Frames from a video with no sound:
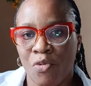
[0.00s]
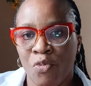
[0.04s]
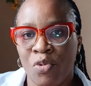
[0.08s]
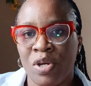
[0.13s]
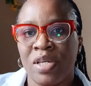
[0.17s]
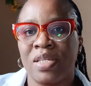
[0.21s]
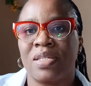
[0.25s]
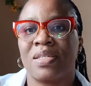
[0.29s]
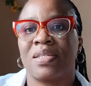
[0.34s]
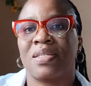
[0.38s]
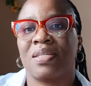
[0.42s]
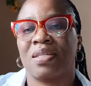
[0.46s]

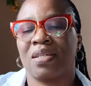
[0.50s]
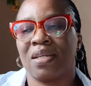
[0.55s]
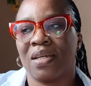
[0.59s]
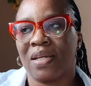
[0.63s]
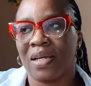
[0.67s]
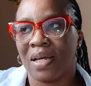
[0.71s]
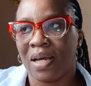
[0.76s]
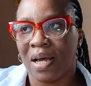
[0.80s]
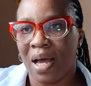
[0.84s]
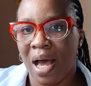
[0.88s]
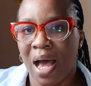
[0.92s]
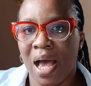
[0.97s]
With
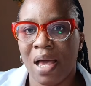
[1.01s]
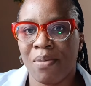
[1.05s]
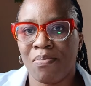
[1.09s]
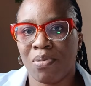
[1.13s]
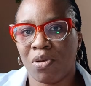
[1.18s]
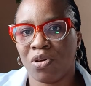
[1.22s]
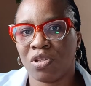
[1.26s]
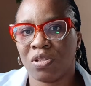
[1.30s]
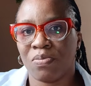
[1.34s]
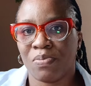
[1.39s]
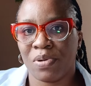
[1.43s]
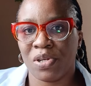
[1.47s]
high
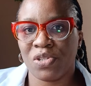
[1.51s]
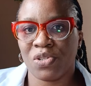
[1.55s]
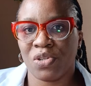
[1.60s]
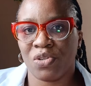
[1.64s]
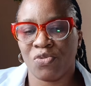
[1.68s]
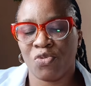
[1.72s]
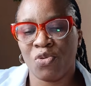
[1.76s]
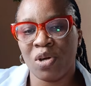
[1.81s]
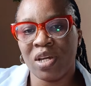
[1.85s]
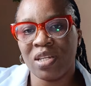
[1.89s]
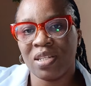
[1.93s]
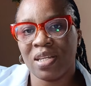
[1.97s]
blood
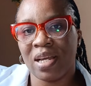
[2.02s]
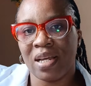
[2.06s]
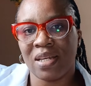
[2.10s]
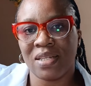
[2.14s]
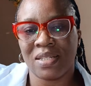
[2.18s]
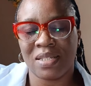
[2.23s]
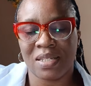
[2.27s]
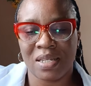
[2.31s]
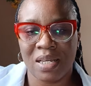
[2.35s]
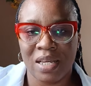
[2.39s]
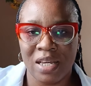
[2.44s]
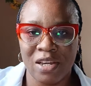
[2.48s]
pressure. When there
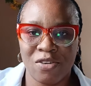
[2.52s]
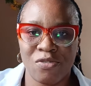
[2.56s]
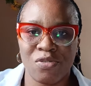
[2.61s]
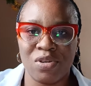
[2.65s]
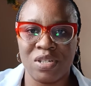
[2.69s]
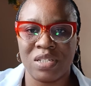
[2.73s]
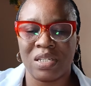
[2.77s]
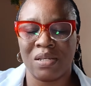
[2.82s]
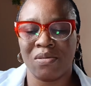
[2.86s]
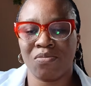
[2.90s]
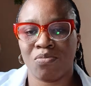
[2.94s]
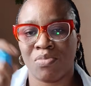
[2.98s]
is when
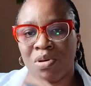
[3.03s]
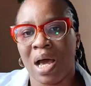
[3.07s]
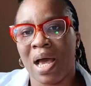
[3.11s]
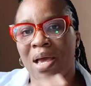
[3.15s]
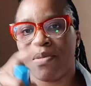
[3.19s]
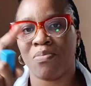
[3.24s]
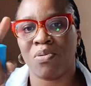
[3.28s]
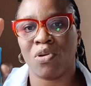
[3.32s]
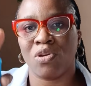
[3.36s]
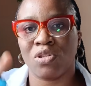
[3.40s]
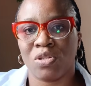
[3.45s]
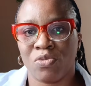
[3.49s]

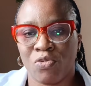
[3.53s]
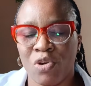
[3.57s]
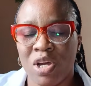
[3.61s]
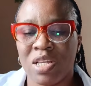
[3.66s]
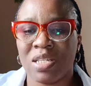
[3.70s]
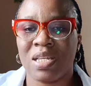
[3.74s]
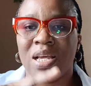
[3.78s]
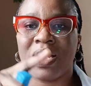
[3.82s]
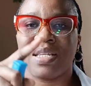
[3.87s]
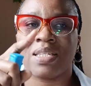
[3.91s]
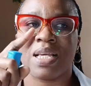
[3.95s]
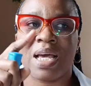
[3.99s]

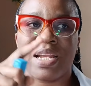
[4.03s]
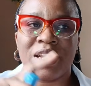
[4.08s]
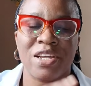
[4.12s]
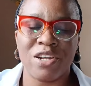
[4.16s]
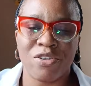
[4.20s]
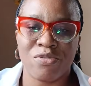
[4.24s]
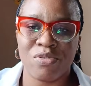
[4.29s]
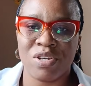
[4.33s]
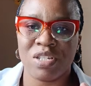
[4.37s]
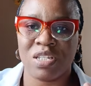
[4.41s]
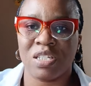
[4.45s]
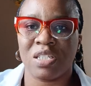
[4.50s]
there is an
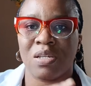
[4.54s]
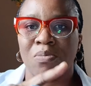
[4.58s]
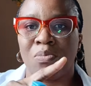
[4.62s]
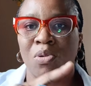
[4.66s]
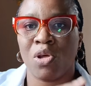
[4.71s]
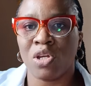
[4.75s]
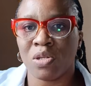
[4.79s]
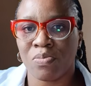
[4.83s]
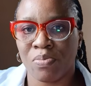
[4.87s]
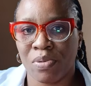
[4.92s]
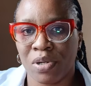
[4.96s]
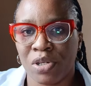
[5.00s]
increase in the
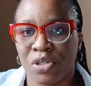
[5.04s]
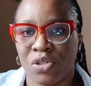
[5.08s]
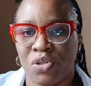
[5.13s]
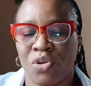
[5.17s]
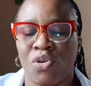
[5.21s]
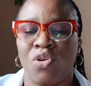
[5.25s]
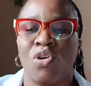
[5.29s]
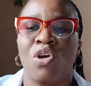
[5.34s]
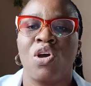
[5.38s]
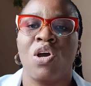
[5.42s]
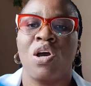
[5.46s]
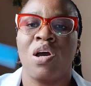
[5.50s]
blood
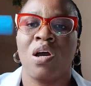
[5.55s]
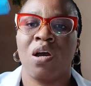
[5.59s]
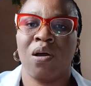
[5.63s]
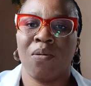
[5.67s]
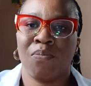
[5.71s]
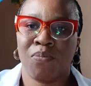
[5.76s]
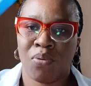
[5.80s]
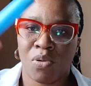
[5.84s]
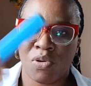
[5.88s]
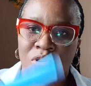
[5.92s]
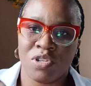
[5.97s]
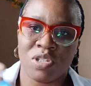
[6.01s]
pressure
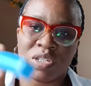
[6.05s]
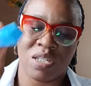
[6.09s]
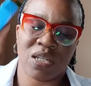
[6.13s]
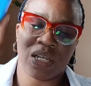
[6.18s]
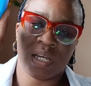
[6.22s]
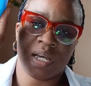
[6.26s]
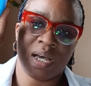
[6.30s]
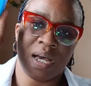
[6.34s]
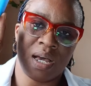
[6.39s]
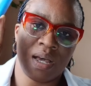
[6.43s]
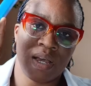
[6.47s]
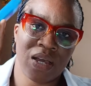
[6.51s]

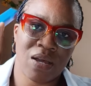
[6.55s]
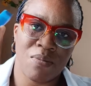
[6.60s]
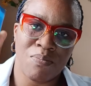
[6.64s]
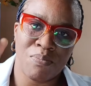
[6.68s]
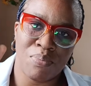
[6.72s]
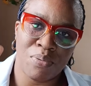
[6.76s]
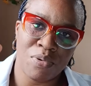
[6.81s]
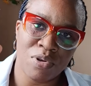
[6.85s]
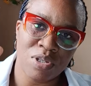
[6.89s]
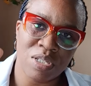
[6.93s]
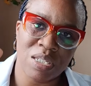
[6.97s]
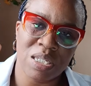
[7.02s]
plus
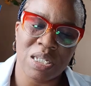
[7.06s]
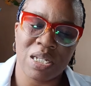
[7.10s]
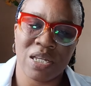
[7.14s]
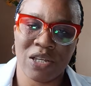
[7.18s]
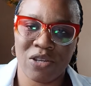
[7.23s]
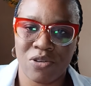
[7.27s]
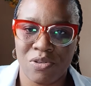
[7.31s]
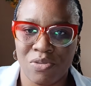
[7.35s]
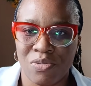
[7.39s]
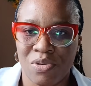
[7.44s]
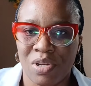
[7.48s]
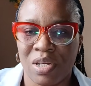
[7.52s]
protein
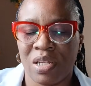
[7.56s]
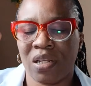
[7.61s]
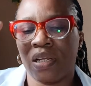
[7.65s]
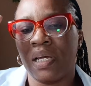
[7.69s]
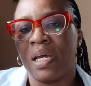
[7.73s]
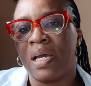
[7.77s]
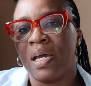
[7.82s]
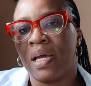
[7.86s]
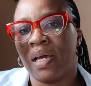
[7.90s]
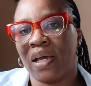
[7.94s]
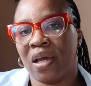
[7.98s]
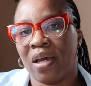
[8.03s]
in
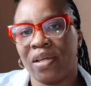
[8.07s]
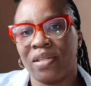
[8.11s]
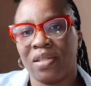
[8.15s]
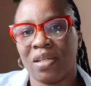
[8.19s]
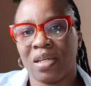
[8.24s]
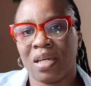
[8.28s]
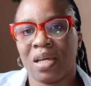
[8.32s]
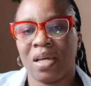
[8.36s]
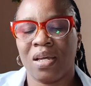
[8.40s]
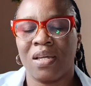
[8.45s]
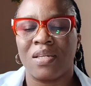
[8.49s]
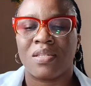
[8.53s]
urine
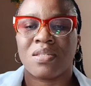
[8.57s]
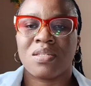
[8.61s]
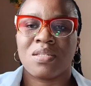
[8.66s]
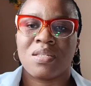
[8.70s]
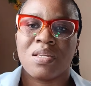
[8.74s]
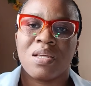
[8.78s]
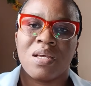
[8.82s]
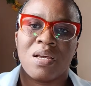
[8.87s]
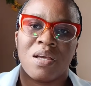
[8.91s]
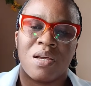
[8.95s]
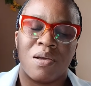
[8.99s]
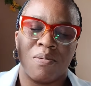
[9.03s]

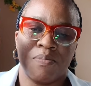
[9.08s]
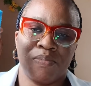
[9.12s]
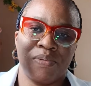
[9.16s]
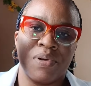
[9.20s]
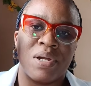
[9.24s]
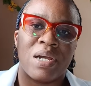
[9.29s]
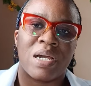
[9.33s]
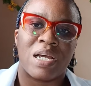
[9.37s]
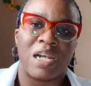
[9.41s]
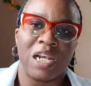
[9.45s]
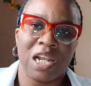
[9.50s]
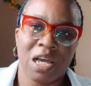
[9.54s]
indicates
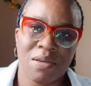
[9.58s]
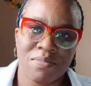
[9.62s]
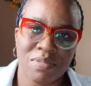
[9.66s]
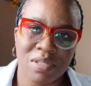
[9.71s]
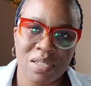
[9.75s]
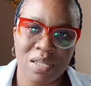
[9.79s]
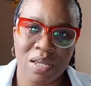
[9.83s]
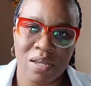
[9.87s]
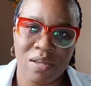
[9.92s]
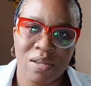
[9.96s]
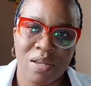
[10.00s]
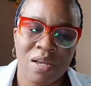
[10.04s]

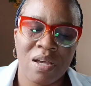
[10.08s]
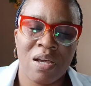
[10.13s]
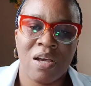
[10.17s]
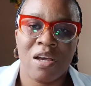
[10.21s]
preeclampsia.